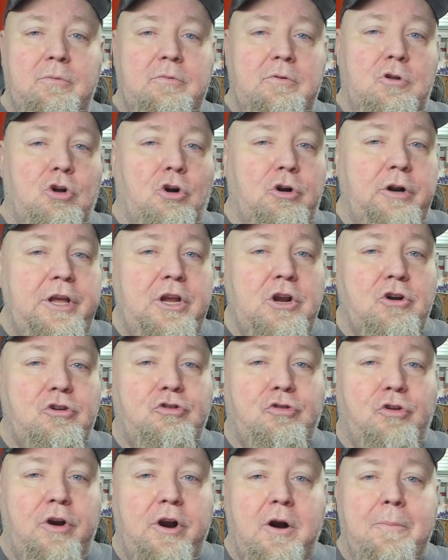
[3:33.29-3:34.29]
Learning your
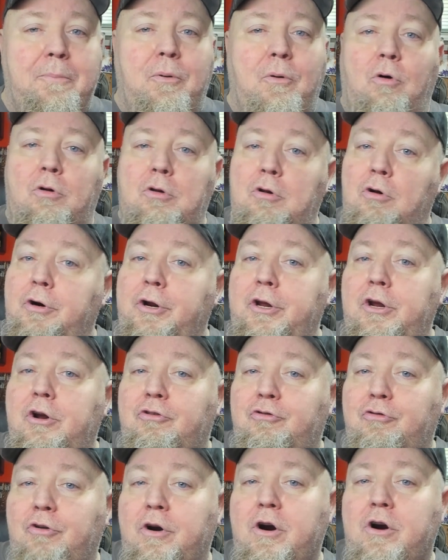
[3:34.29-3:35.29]
trigger pull. Learning your
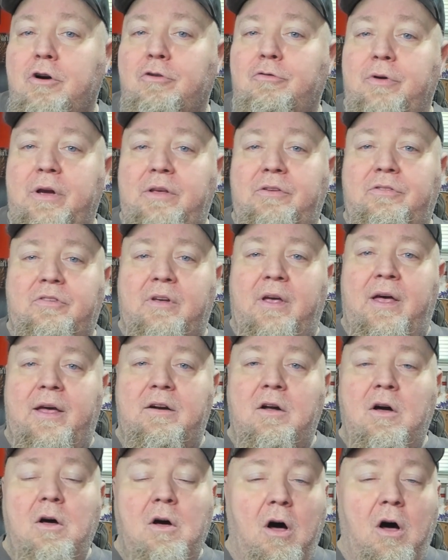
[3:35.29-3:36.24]
trigger reset.